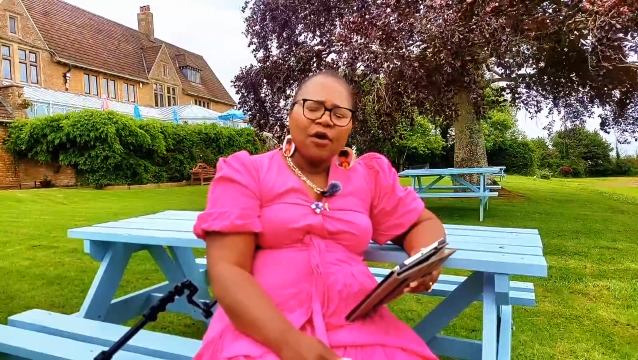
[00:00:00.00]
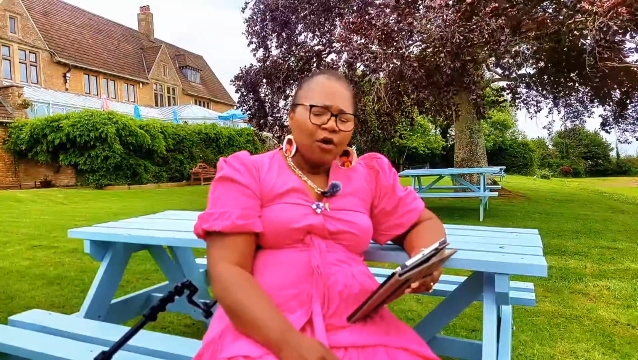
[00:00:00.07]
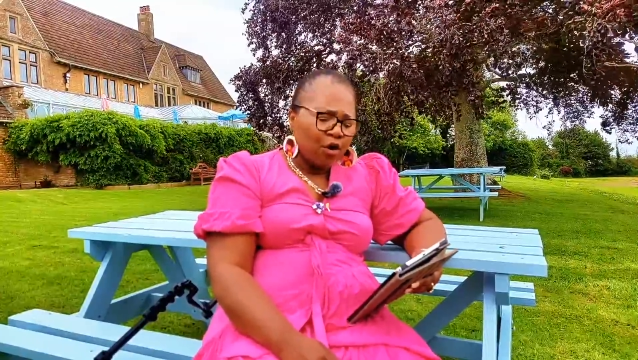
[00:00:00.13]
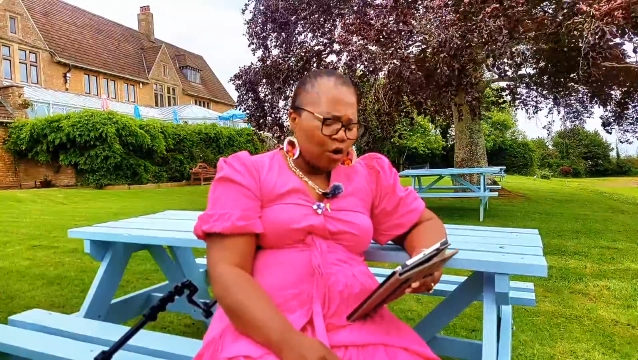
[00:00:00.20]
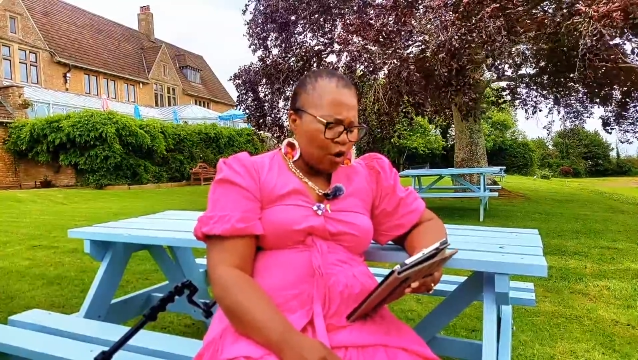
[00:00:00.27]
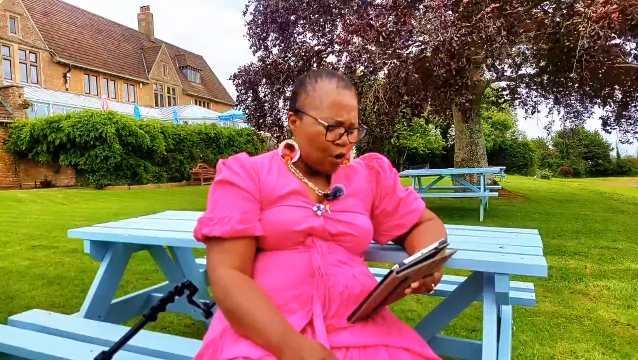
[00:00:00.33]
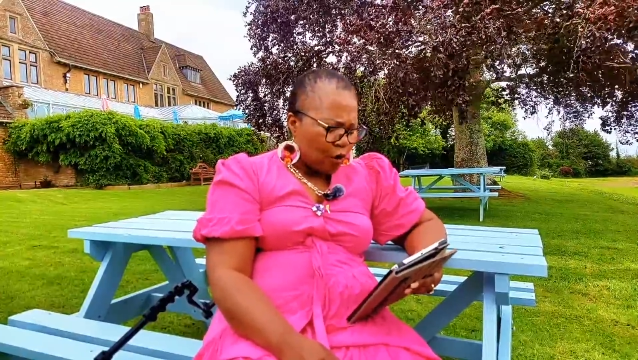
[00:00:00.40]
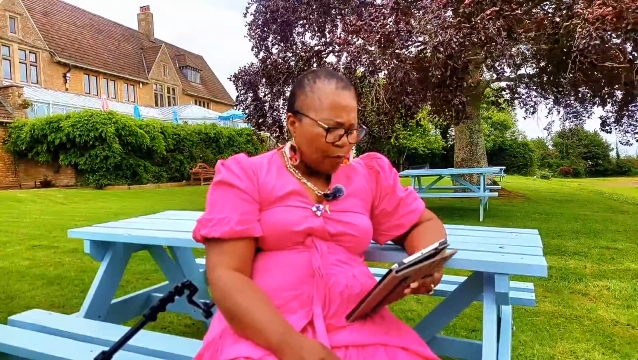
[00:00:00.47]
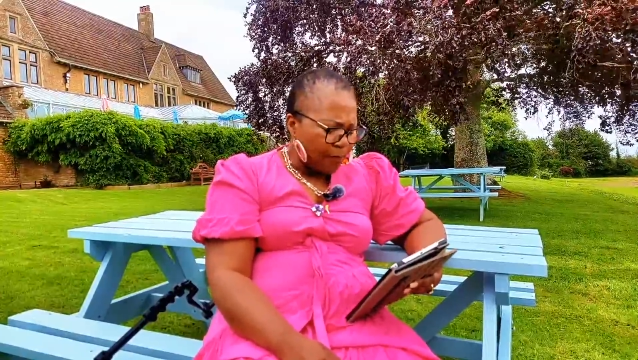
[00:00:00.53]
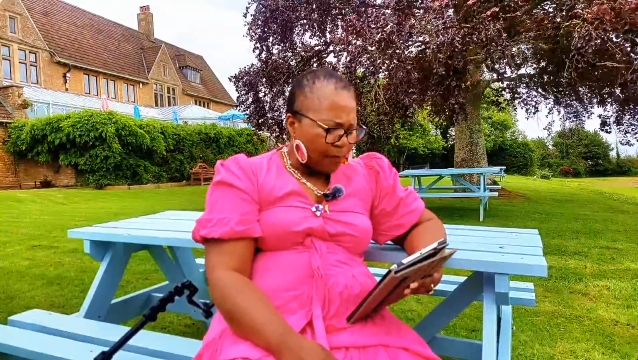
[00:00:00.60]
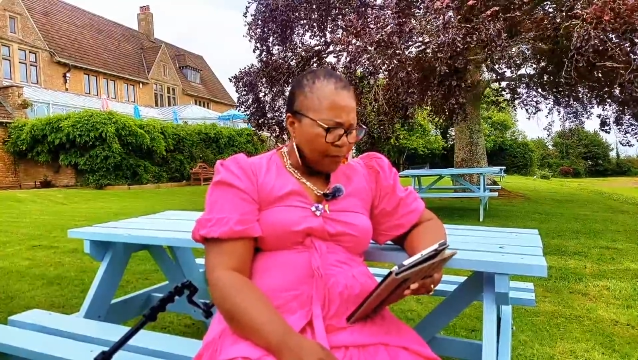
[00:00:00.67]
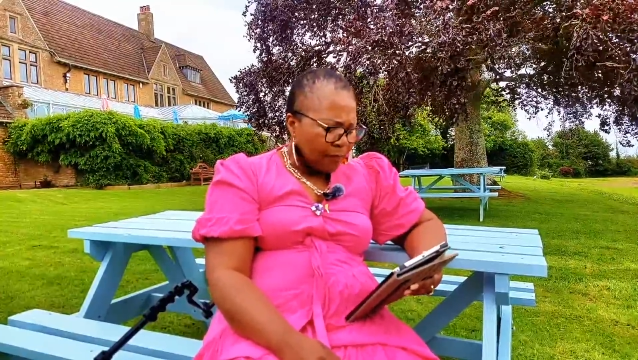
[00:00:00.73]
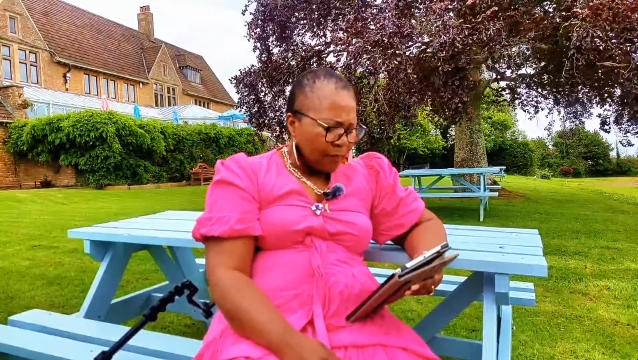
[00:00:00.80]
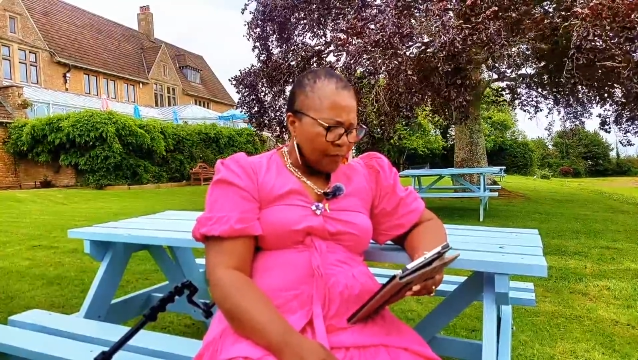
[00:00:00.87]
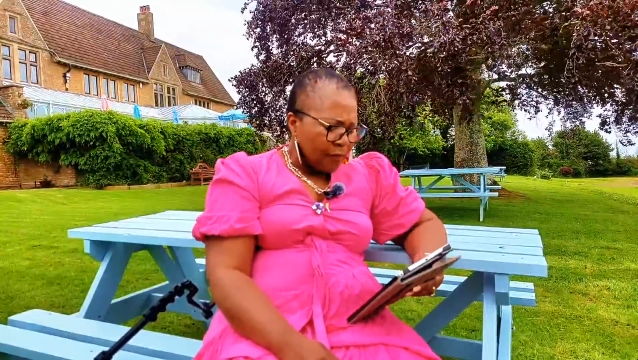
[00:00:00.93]
you know.
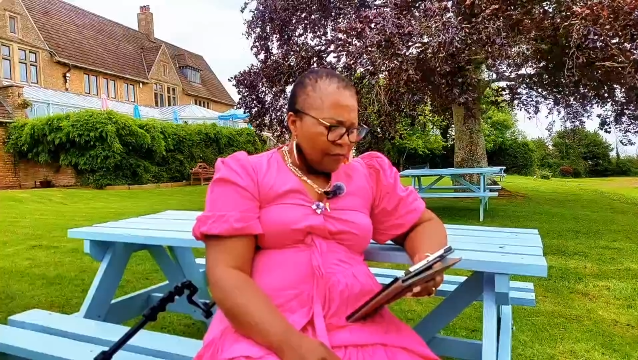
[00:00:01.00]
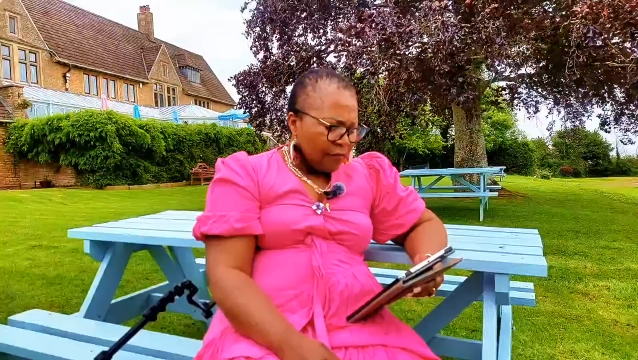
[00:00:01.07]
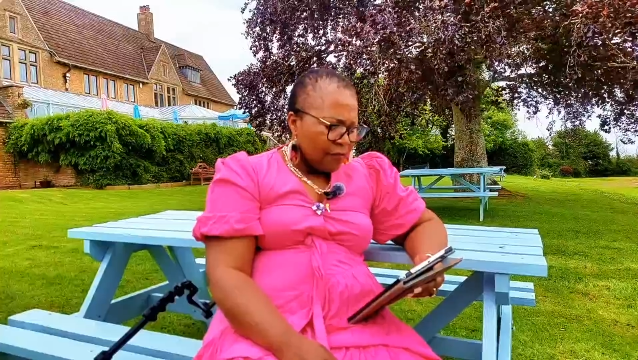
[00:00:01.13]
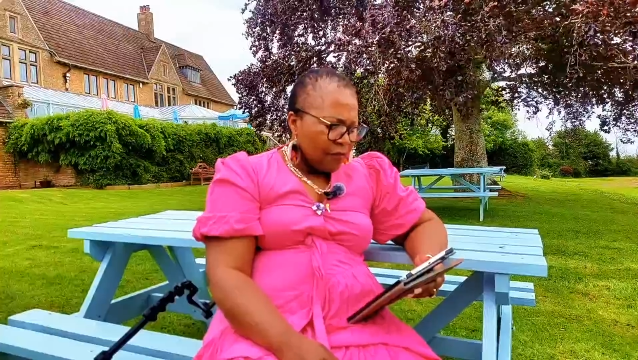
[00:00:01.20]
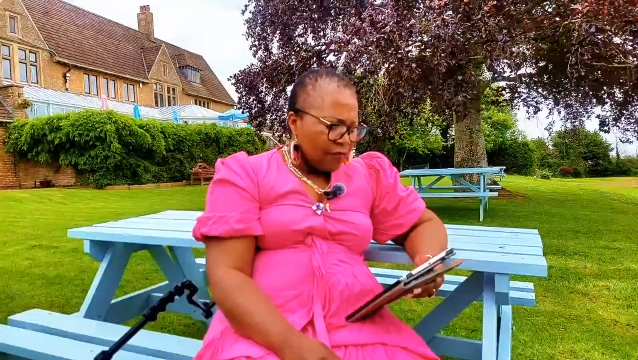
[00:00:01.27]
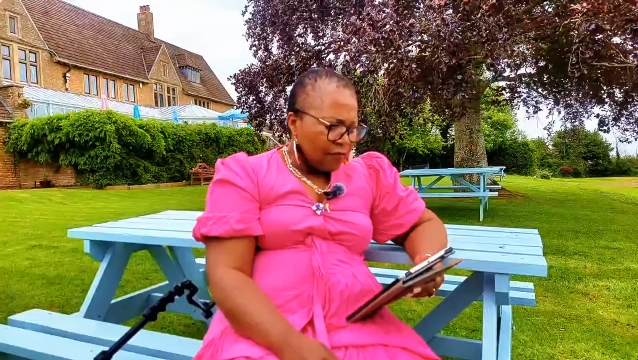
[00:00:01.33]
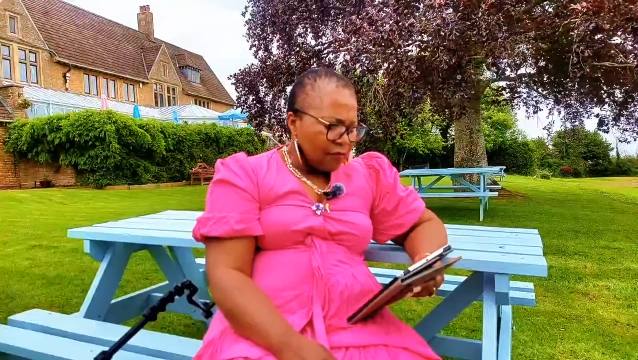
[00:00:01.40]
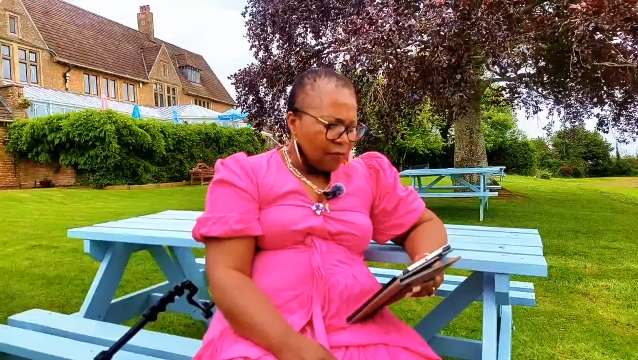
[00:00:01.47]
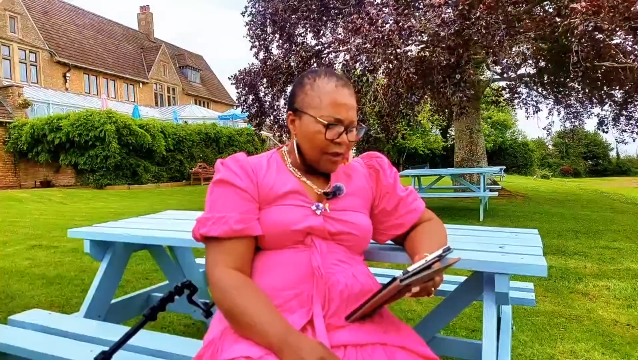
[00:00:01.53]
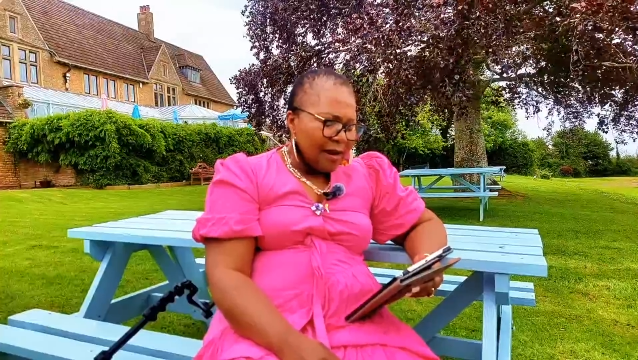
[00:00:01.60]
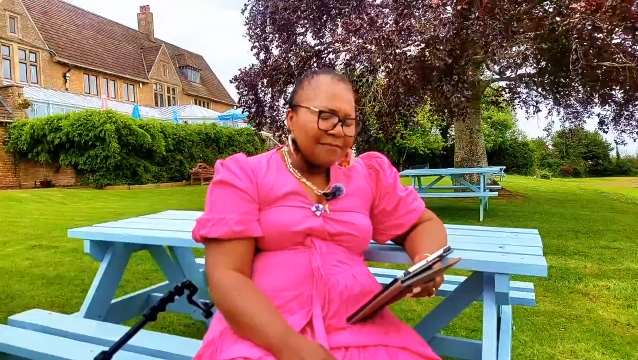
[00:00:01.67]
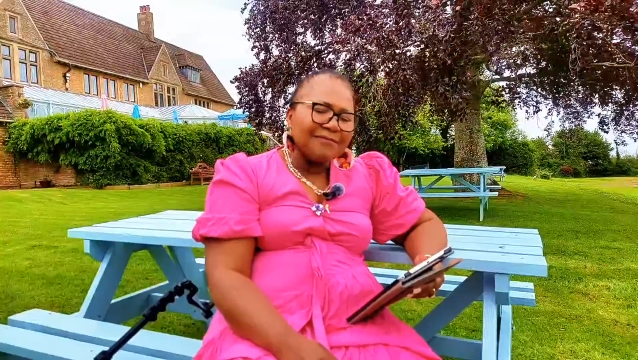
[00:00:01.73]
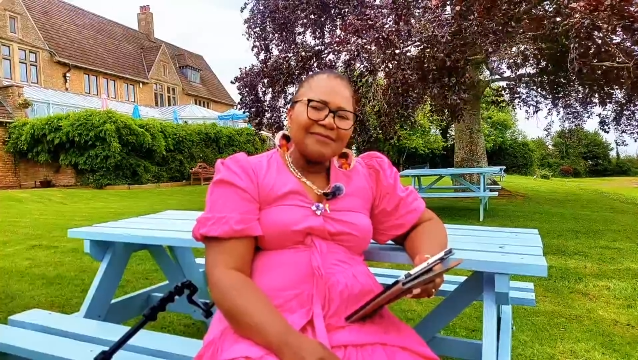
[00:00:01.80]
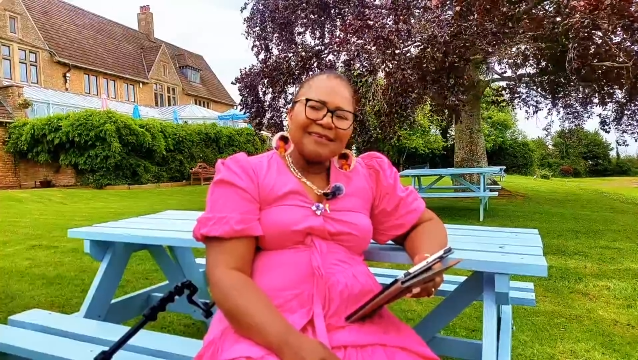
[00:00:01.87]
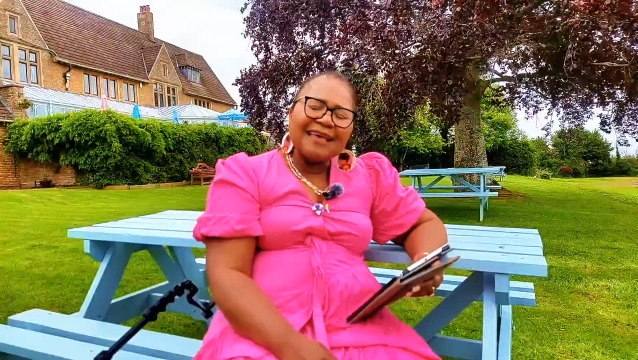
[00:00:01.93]
So this is what
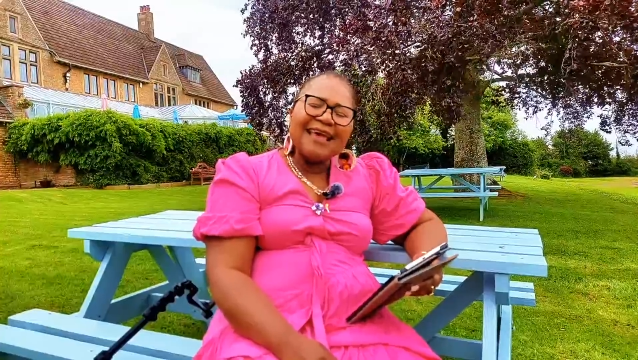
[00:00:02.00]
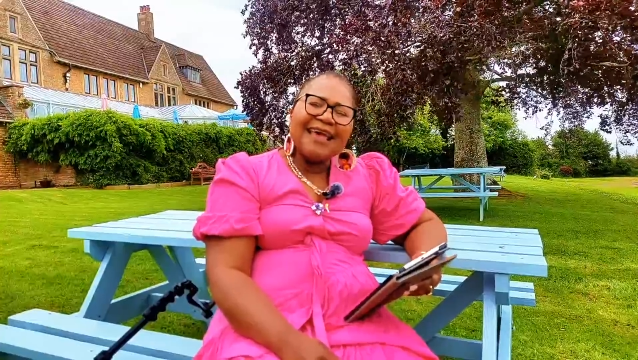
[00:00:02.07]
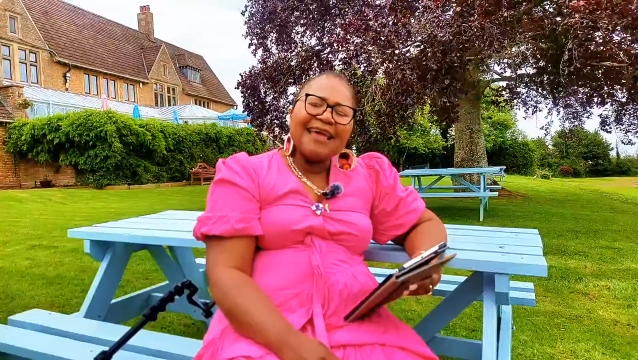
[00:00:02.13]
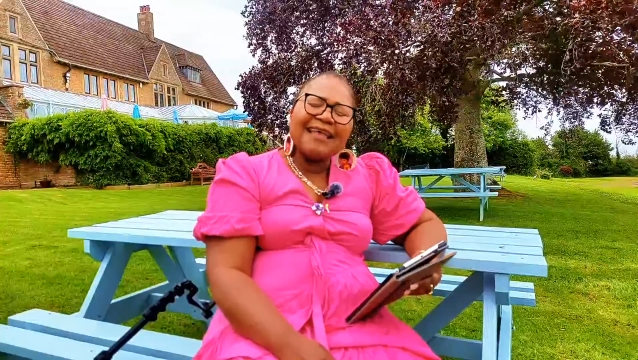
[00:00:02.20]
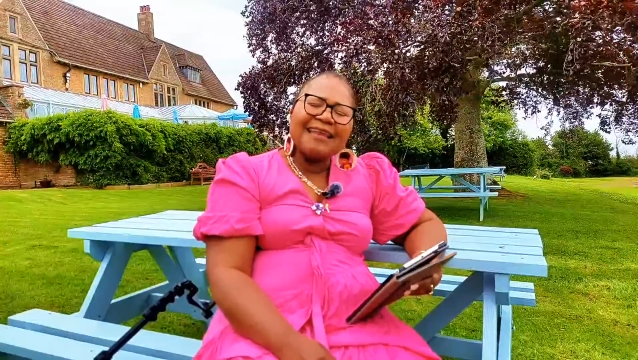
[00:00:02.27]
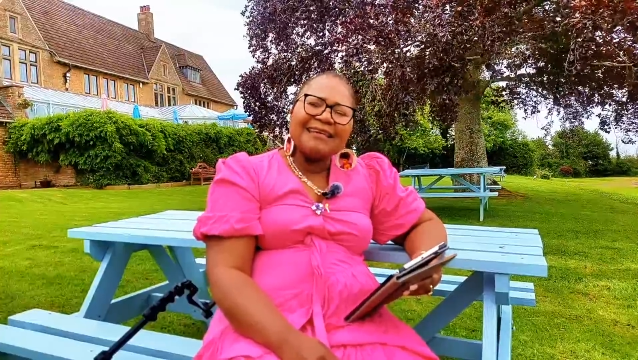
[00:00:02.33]
I'm saying.